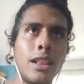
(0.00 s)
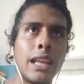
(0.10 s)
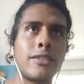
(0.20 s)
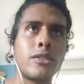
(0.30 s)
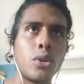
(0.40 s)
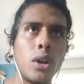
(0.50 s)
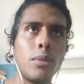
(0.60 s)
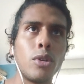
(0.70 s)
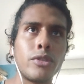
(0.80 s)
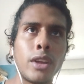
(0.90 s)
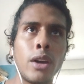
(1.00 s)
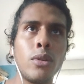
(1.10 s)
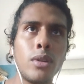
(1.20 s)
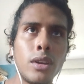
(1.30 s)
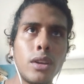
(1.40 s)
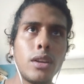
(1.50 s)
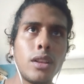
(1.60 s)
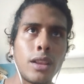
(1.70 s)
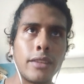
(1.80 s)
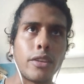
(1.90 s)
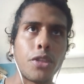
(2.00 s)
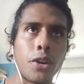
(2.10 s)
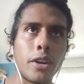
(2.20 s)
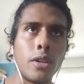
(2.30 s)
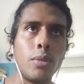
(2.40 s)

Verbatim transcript: Lands two elbows now. Lands a third